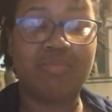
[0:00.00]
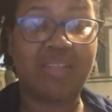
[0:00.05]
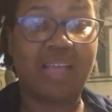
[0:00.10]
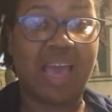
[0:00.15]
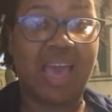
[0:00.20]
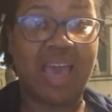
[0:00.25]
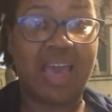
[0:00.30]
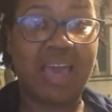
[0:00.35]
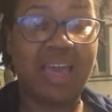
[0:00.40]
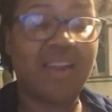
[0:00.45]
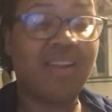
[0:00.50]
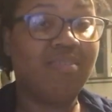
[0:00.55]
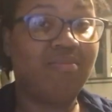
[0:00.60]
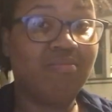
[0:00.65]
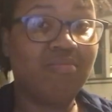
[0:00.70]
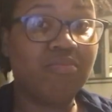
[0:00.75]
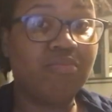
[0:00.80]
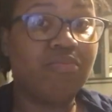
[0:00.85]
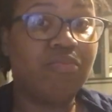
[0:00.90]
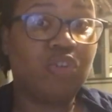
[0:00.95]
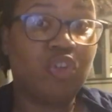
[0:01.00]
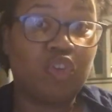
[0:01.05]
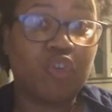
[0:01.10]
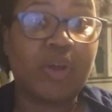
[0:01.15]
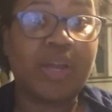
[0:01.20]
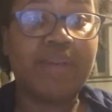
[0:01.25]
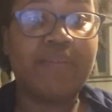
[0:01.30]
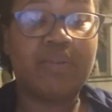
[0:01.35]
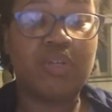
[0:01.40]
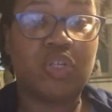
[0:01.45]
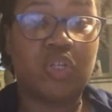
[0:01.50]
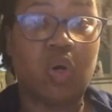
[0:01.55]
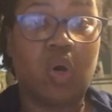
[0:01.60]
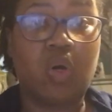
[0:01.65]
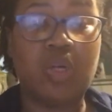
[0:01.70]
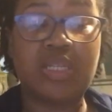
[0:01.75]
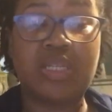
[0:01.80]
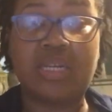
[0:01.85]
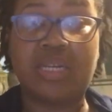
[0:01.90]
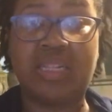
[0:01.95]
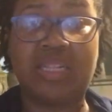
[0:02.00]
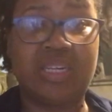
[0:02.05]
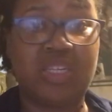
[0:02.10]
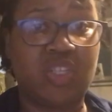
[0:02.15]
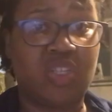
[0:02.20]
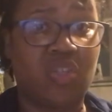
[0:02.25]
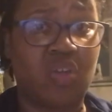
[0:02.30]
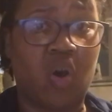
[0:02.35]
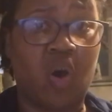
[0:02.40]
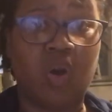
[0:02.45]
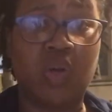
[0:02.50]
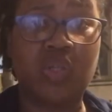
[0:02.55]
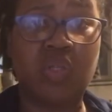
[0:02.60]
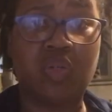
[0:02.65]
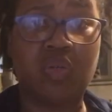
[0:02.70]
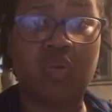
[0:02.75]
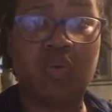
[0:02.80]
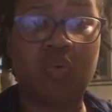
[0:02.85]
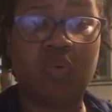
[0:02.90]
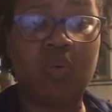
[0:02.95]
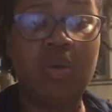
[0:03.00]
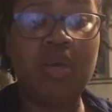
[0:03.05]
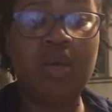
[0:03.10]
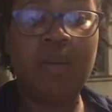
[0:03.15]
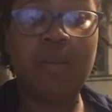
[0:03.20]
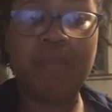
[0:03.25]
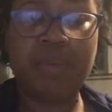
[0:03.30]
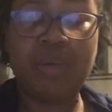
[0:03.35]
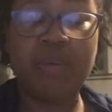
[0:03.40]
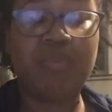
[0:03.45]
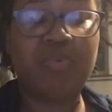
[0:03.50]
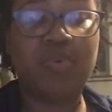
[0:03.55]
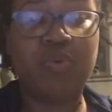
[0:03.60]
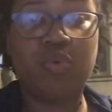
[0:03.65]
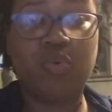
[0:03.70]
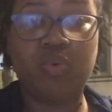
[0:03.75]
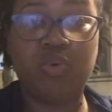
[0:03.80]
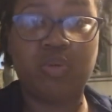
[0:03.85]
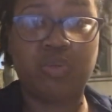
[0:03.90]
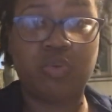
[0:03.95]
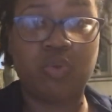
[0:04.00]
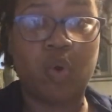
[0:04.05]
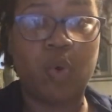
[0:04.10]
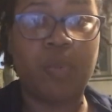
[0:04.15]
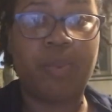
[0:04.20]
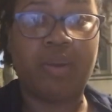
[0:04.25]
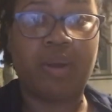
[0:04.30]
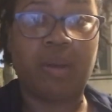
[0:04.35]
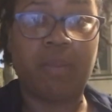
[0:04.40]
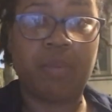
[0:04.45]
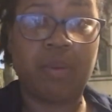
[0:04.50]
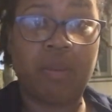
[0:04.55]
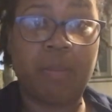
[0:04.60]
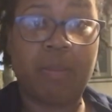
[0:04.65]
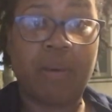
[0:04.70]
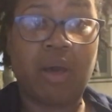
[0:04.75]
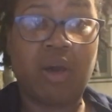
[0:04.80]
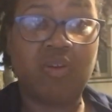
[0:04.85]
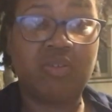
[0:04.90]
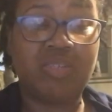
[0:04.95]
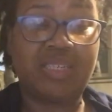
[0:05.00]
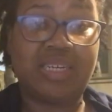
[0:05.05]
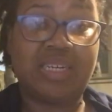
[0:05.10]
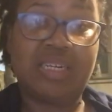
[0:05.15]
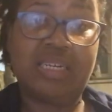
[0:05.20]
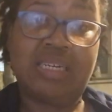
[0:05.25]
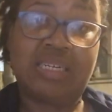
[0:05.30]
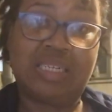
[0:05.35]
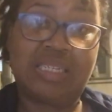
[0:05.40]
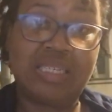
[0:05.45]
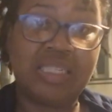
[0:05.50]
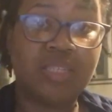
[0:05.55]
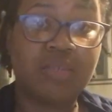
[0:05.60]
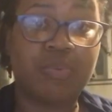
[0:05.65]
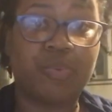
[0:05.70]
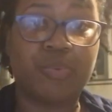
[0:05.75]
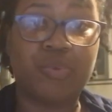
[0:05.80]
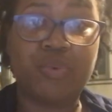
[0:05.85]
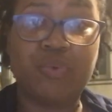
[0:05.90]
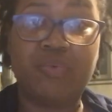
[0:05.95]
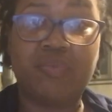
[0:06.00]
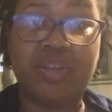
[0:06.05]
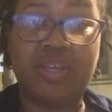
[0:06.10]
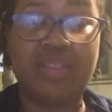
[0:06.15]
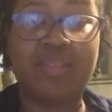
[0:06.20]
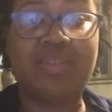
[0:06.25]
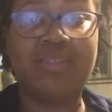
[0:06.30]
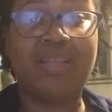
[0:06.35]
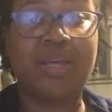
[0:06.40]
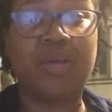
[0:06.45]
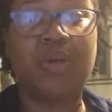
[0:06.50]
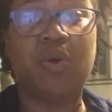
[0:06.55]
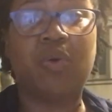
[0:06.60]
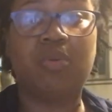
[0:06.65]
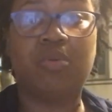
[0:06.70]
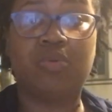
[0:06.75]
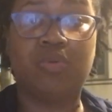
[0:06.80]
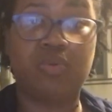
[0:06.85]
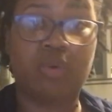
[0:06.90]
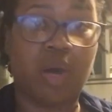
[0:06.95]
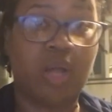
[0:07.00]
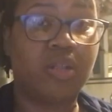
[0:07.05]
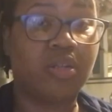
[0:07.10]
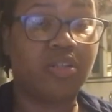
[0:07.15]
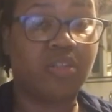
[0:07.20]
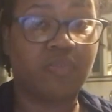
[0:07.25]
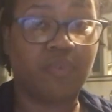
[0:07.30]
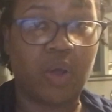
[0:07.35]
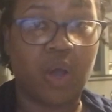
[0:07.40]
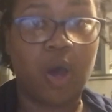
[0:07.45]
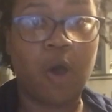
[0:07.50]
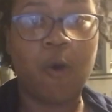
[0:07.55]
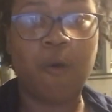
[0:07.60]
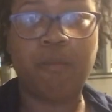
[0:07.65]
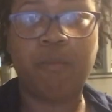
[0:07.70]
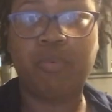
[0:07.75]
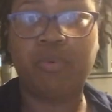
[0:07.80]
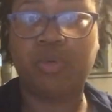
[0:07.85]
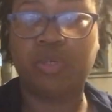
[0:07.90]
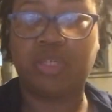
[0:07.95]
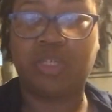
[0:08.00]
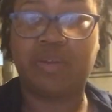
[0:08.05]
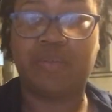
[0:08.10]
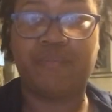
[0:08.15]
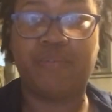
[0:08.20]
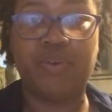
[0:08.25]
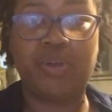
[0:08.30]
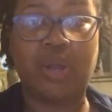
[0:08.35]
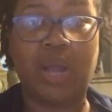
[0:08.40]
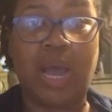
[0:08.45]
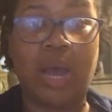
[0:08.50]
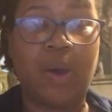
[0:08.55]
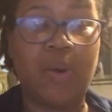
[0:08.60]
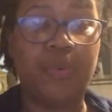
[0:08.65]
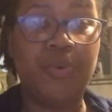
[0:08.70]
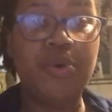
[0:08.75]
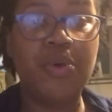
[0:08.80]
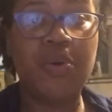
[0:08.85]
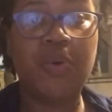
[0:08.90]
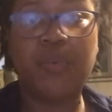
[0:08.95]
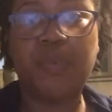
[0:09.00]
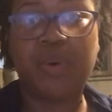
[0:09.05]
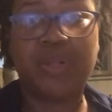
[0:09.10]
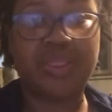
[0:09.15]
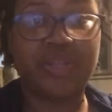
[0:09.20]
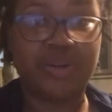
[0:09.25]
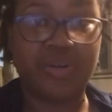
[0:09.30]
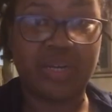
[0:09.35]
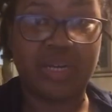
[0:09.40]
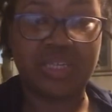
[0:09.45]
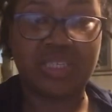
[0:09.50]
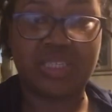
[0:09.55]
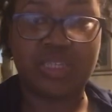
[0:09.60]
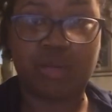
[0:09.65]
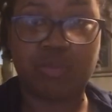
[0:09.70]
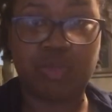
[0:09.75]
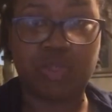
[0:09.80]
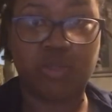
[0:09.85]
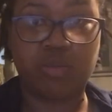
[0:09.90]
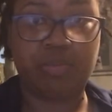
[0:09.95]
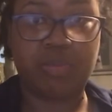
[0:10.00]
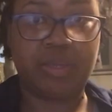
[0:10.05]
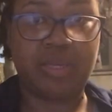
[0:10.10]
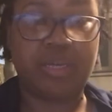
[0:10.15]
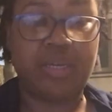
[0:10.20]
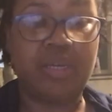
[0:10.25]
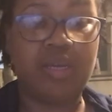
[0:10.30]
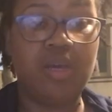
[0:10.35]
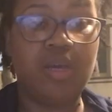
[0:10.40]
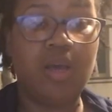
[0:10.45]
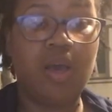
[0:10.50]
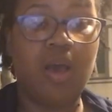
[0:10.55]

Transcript: had great results. And then there's also people who do open up about getting disapproved, and then they go to others for help or to figure out what their next step should be.